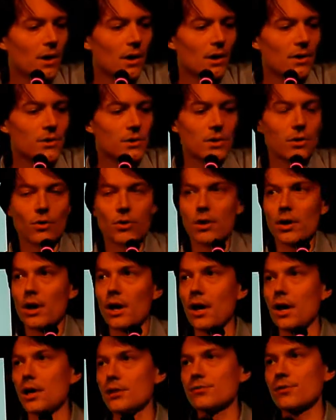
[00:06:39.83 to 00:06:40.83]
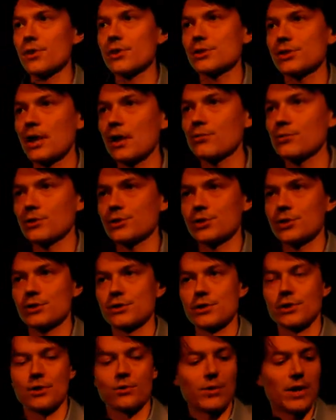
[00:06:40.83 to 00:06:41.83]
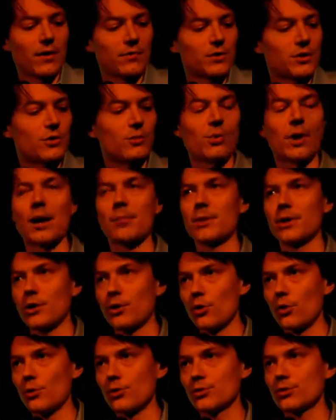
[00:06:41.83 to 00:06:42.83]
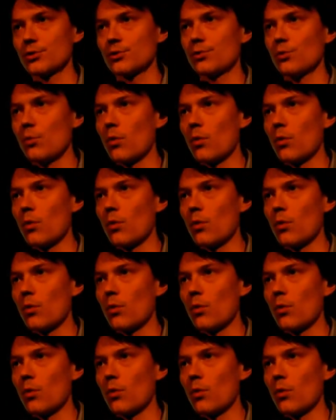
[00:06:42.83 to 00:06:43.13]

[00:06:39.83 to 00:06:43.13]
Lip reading: So, as far as software is concerned, we have 2 primary goals.